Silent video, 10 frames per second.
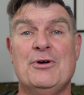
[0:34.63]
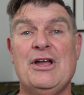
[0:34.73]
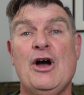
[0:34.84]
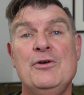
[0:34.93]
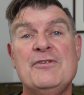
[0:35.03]

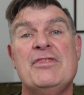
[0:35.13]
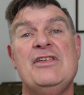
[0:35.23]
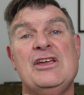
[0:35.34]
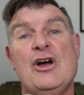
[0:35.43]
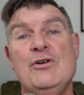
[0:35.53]
I
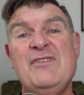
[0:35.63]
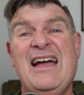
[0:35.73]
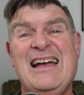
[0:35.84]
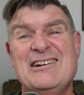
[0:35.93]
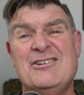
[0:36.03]
overthink,
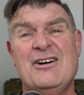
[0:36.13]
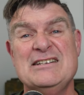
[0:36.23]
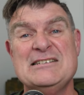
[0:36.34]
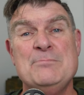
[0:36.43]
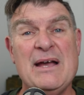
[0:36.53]

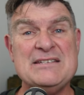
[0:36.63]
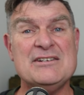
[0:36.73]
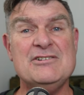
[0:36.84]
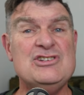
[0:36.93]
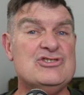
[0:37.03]
overanalyze, and
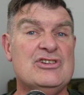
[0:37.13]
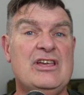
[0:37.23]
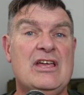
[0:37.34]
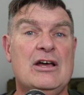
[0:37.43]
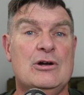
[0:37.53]
basically just
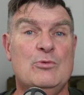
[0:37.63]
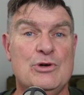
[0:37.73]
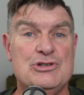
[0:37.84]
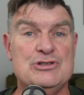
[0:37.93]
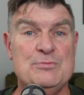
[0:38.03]
geek out on
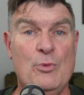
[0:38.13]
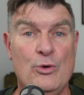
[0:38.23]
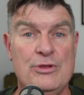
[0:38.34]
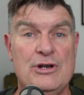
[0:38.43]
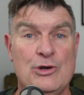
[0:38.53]
watches
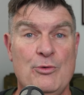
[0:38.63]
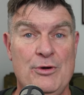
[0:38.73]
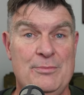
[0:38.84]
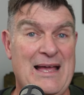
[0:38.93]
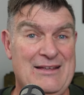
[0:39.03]
more than a
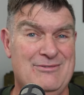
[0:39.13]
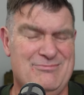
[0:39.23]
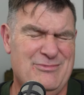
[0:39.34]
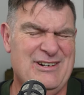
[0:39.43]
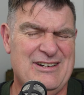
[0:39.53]
grown man
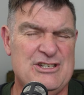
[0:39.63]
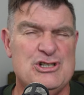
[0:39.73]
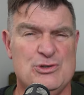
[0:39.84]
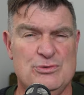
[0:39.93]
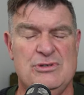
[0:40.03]
really
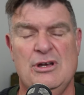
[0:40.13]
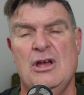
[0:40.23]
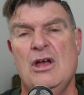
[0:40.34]
should.